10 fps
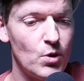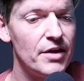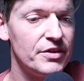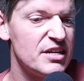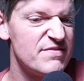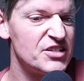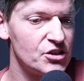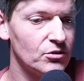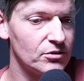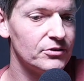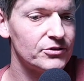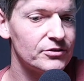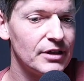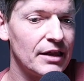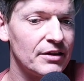We're the
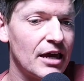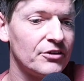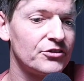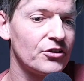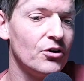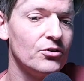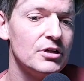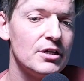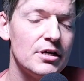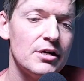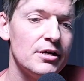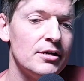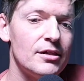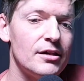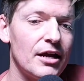evangelicals. And, and yeah. so,
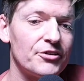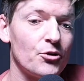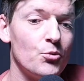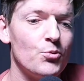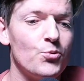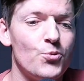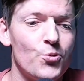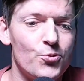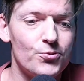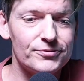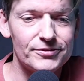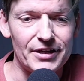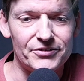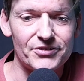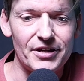and so
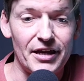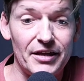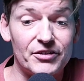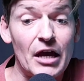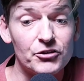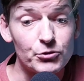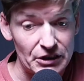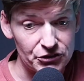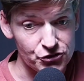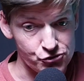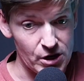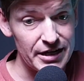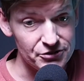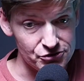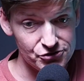it's, it sounds really
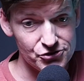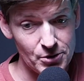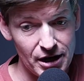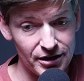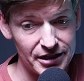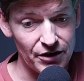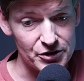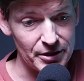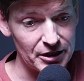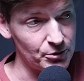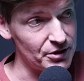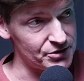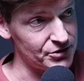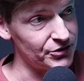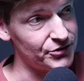strange to our charismatic
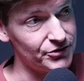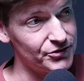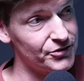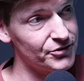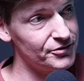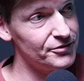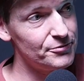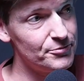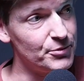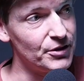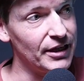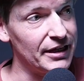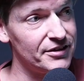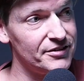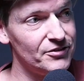brothers and sisters. Yeah. But
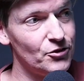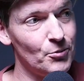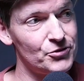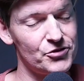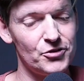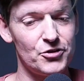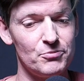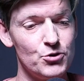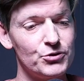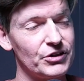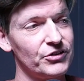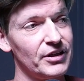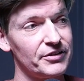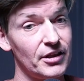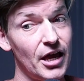like, almost the, the music
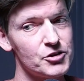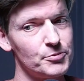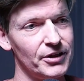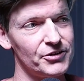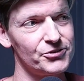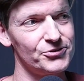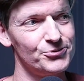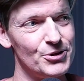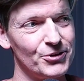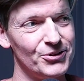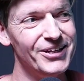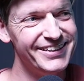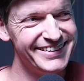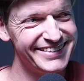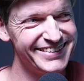is like the last place we want to
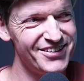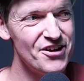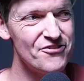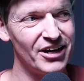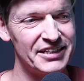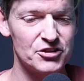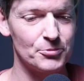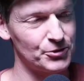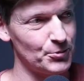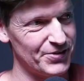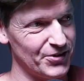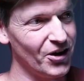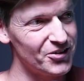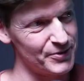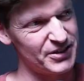mm. find mm. intimacy with
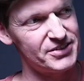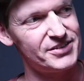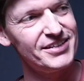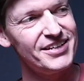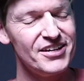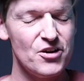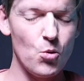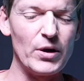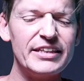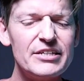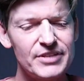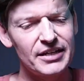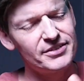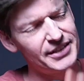God because yeah, yeah. we leave that